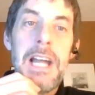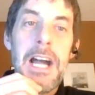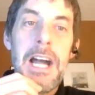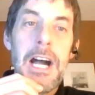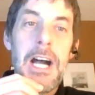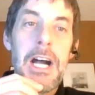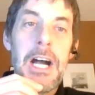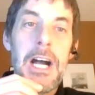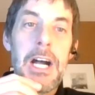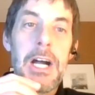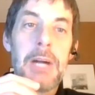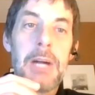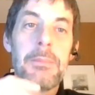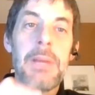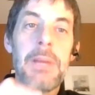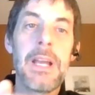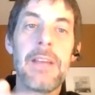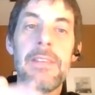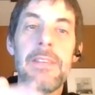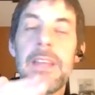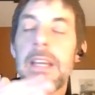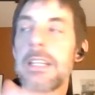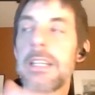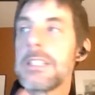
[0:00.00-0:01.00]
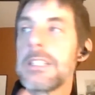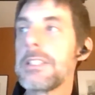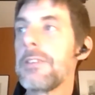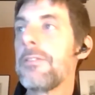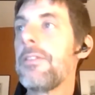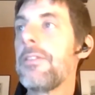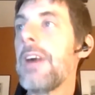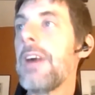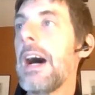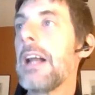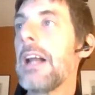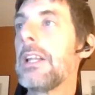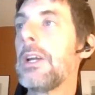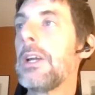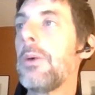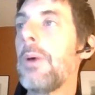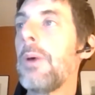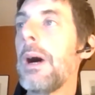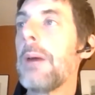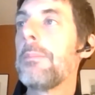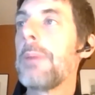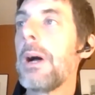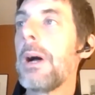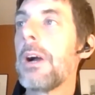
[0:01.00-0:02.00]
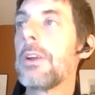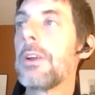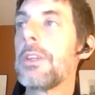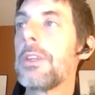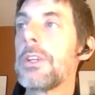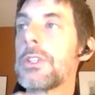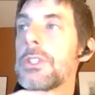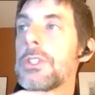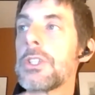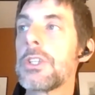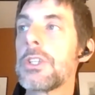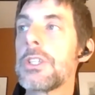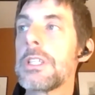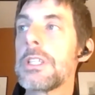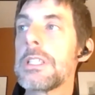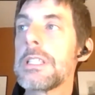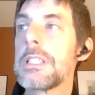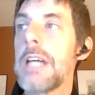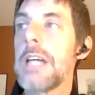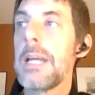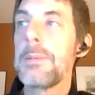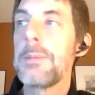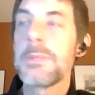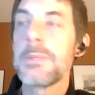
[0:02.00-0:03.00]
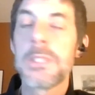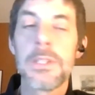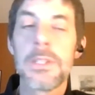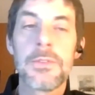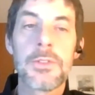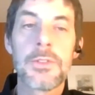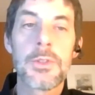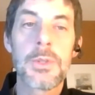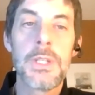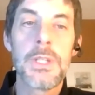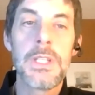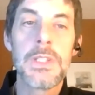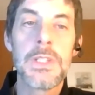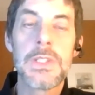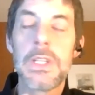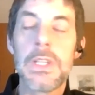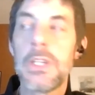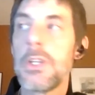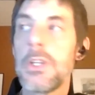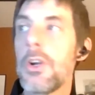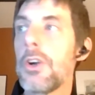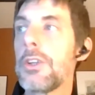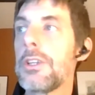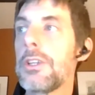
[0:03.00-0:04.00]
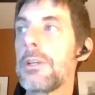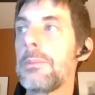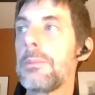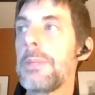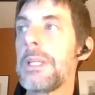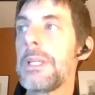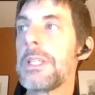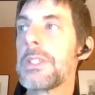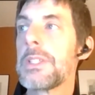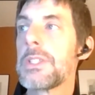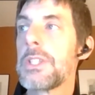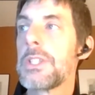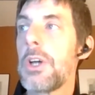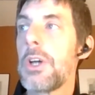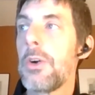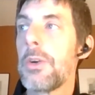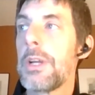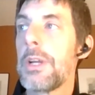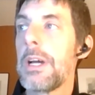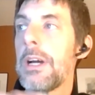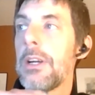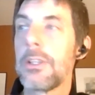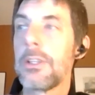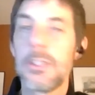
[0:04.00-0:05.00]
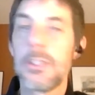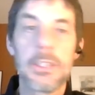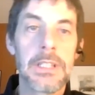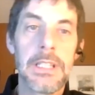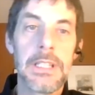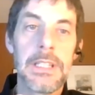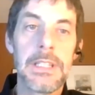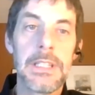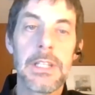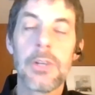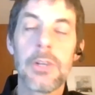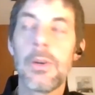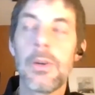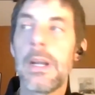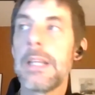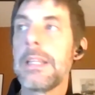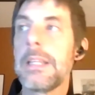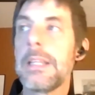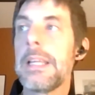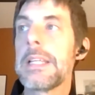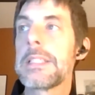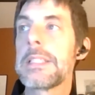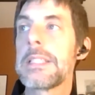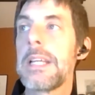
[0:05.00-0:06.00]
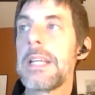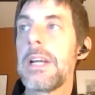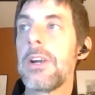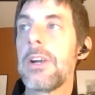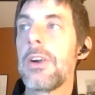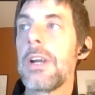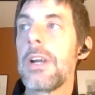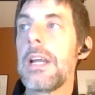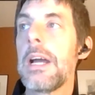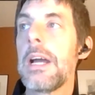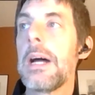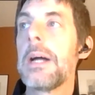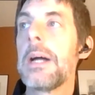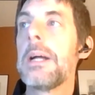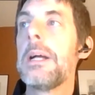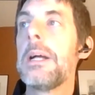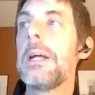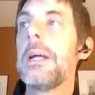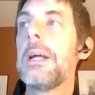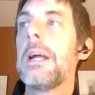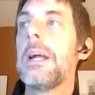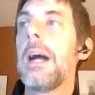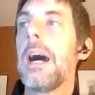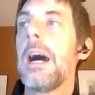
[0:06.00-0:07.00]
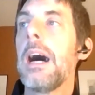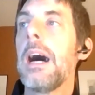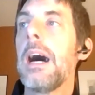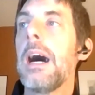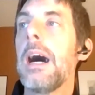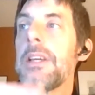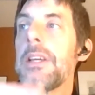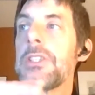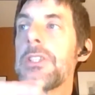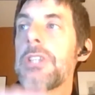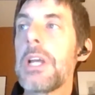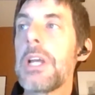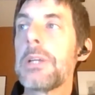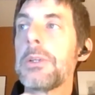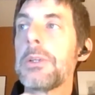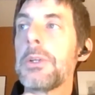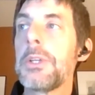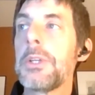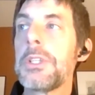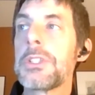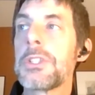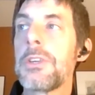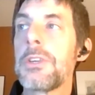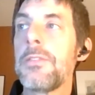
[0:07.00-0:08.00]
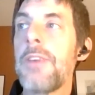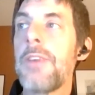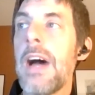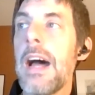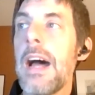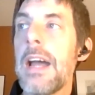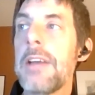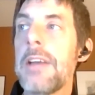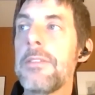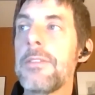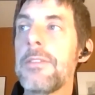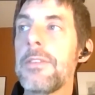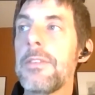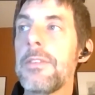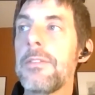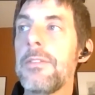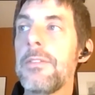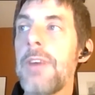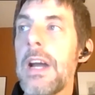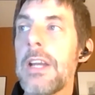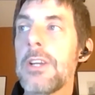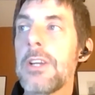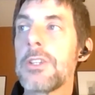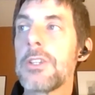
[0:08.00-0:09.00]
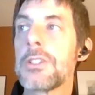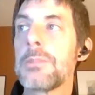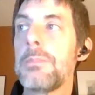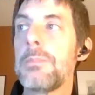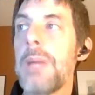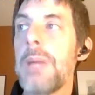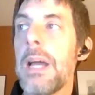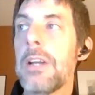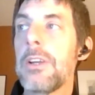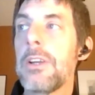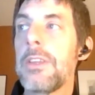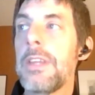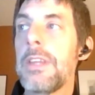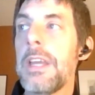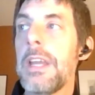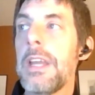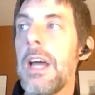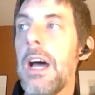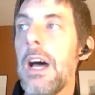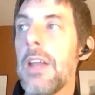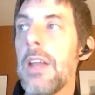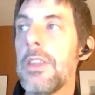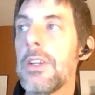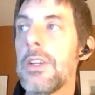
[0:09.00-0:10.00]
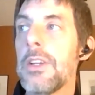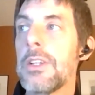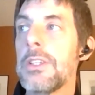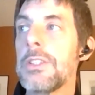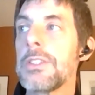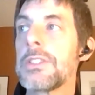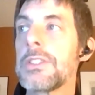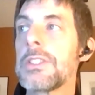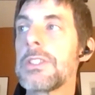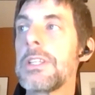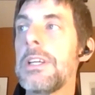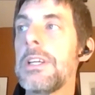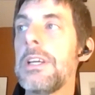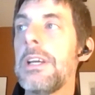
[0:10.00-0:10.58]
And then as a follow-up, are there certain types of trees in northern Minnesota or in the Great Lakes area that generally survive fires better than others?